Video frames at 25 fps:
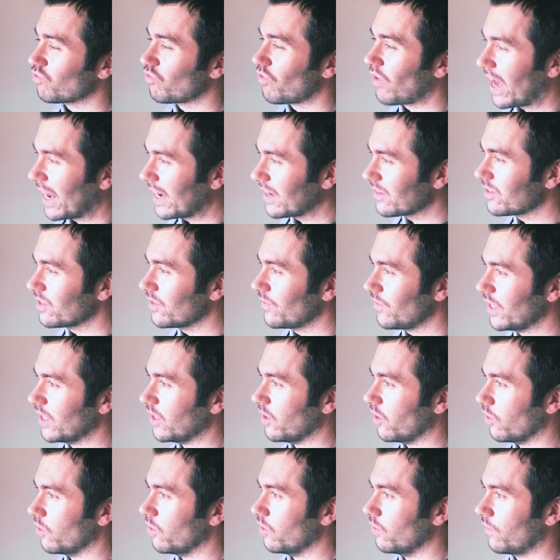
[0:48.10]
relatively
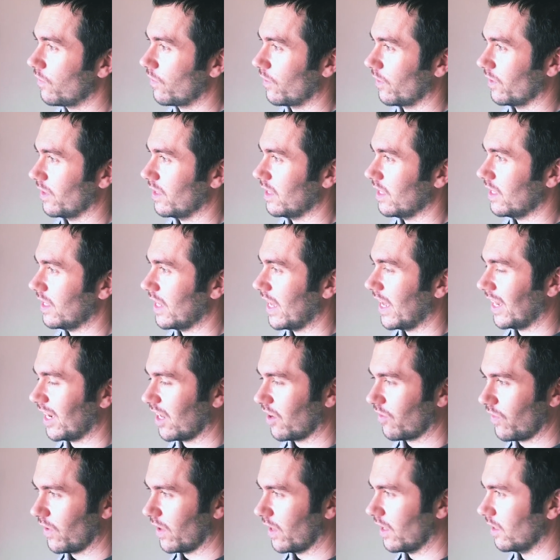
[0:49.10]
new for the
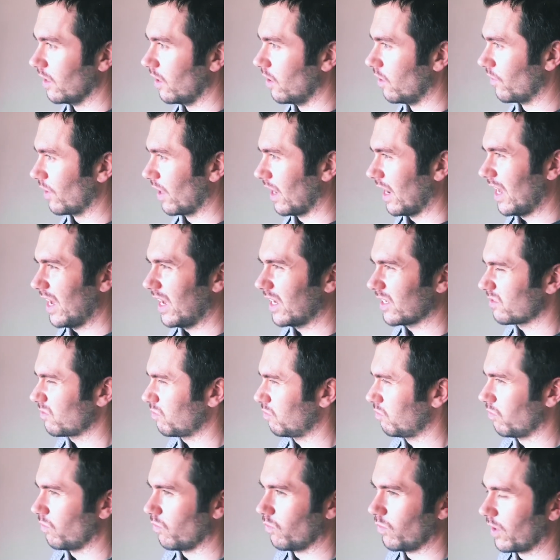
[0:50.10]
NFL over the last
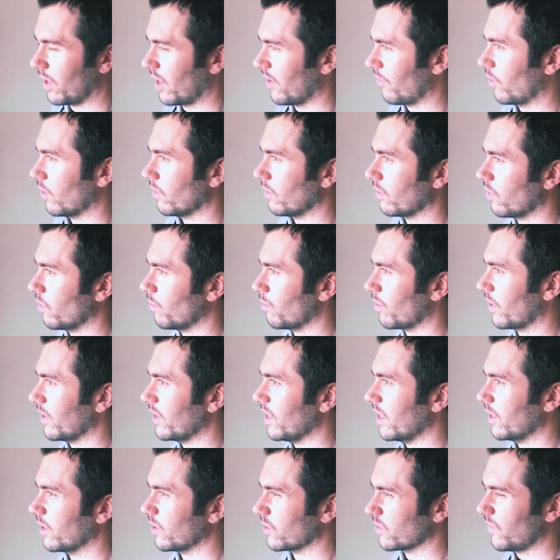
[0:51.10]
whatever number of
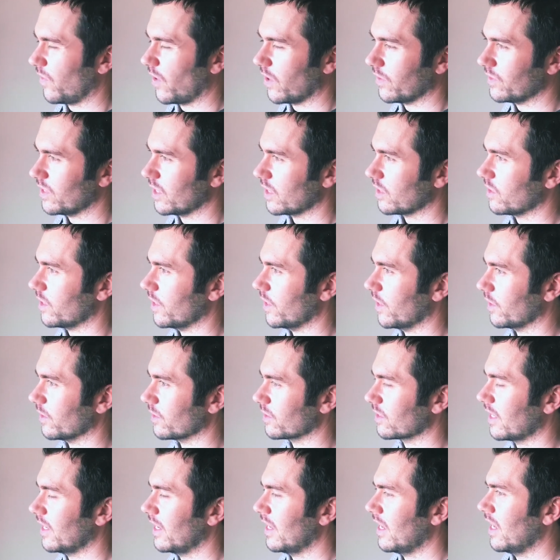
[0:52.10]
years, five, six
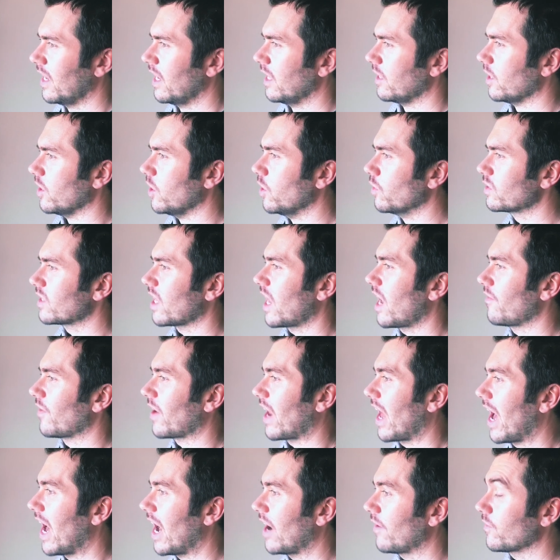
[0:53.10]
years. They used to have it
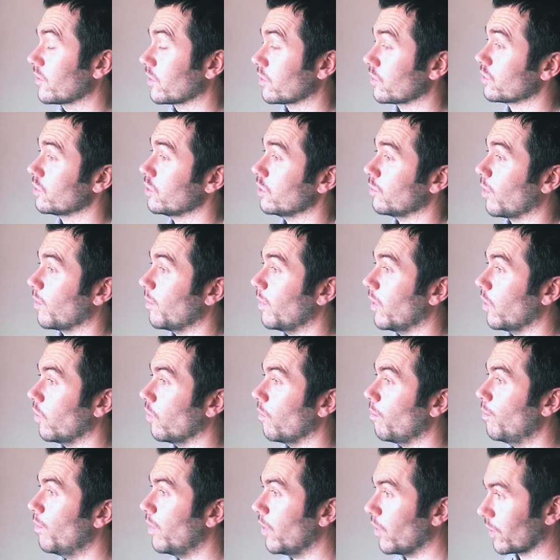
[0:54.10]
after the Super
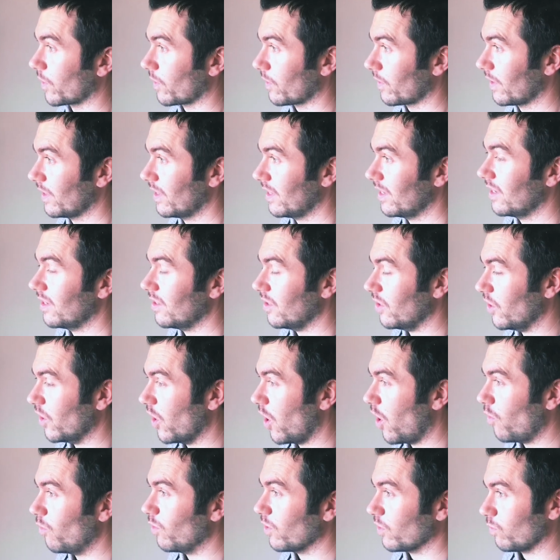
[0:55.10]
Bowl, but
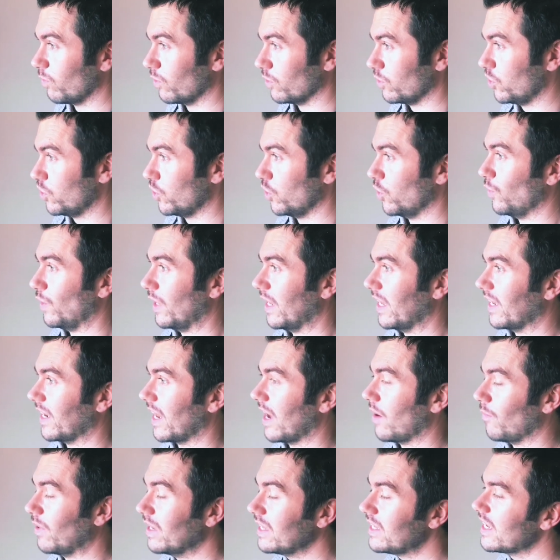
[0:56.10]
no one would tune in.
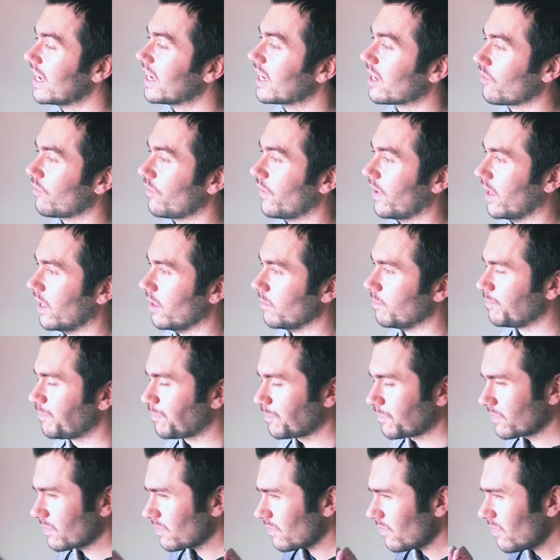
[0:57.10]
And with the NFL,
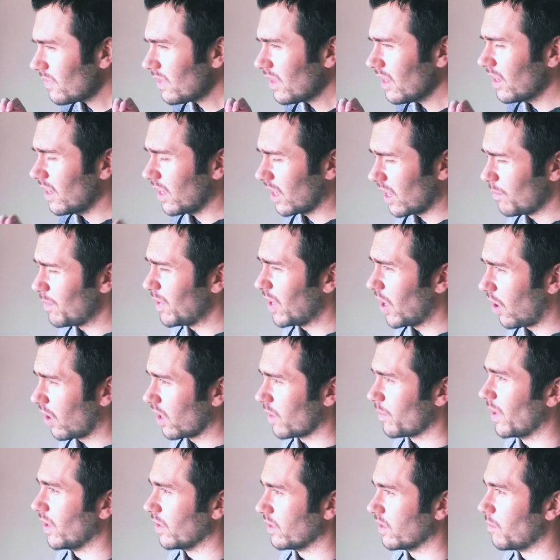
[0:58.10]
it could be all
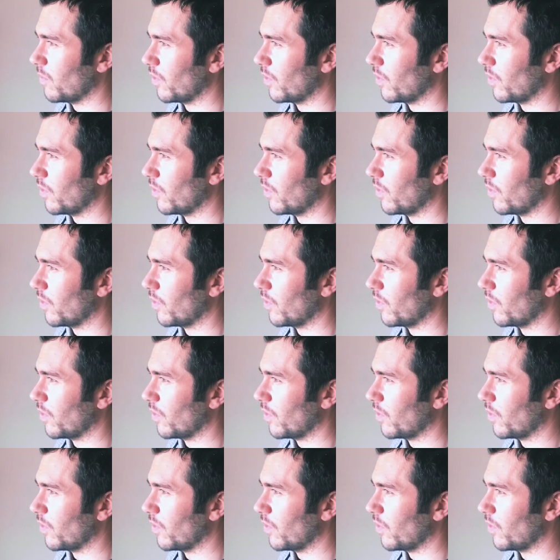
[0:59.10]
about the